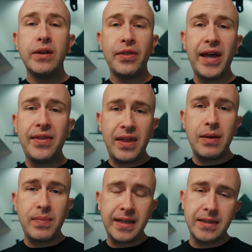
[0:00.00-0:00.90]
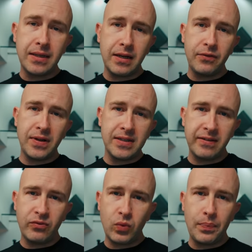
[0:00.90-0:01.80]
that then makes it an
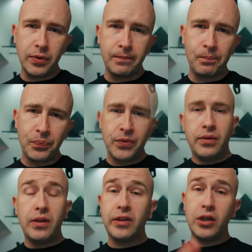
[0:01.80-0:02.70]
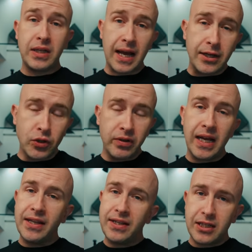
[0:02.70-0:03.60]
offensive weapon. The third category,
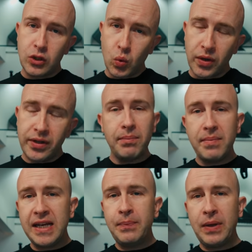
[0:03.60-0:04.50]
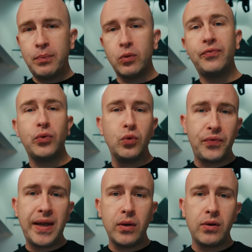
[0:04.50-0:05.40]
and this is one that many people fall
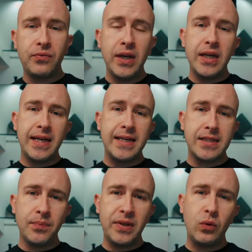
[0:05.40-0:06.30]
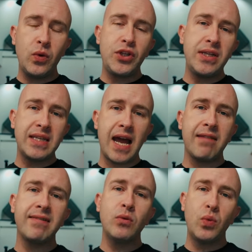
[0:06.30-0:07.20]
foul of, is something which is
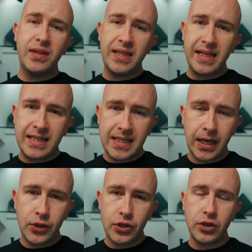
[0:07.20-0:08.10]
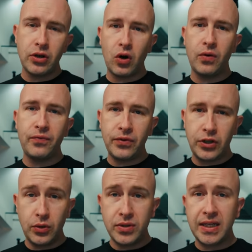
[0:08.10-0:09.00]
carried with the intention of
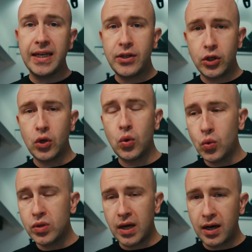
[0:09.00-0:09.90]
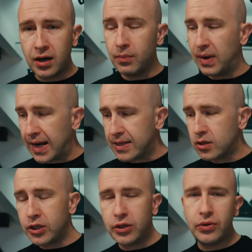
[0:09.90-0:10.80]
using it to cause harm, as
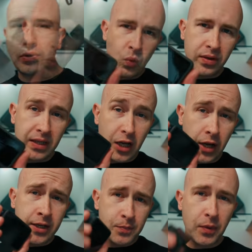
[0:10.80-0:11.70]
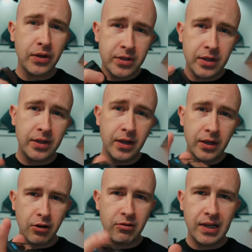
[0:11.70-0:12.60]
I used with the unsponsored,
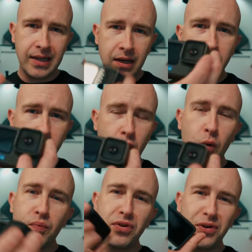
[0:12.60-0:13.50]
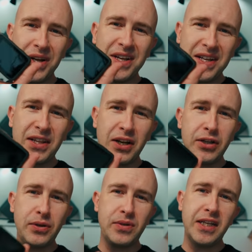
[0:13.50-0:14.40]
currently, GoPro that I
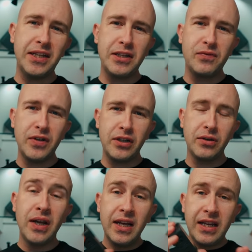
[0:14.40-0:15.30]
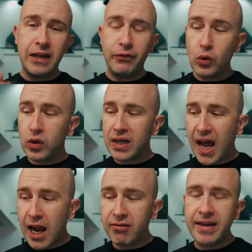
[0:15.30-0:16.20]
used in this video. If you are
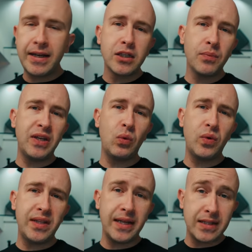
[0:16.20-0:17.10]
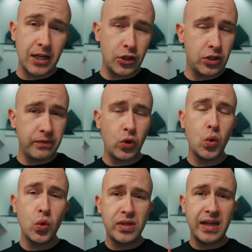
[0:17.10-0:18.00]
carrying something with the intention of
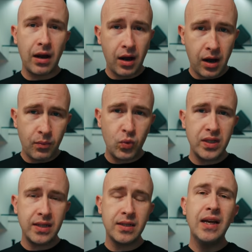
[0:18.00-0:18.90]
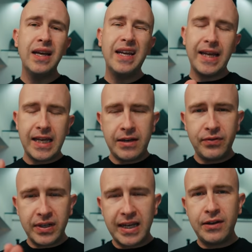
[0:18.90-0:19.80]
causing harm with it,
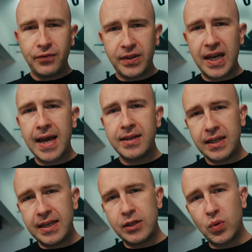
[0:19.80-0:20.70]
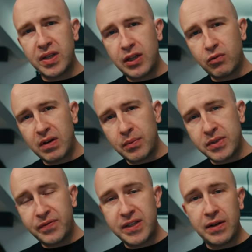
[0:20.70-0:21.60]
even if that is within the realms
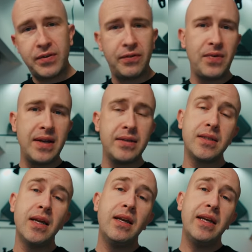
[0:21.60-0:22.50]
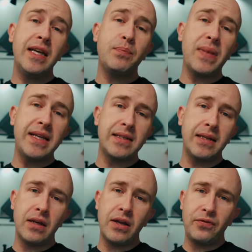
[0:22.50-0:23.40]
of self-defense, it makes
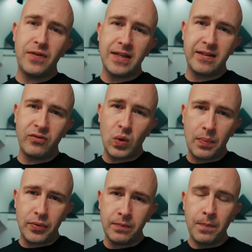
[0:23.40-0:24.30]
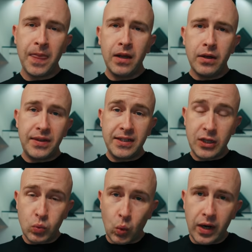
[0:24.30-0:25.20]
it an offensive weapon. This
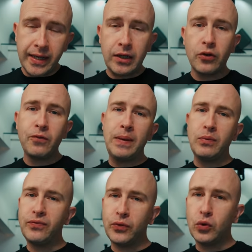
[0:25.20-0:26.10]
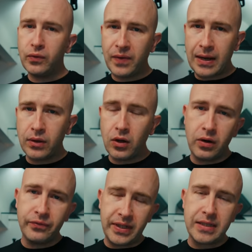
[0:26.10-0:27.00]
is why a lot of people fall foul
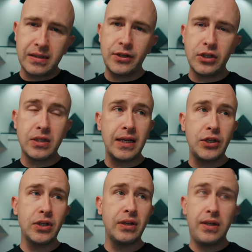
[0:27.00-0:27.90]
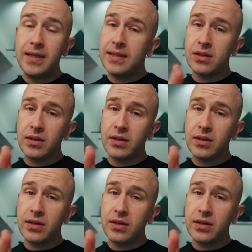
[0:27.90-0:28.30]
of this legislation. This is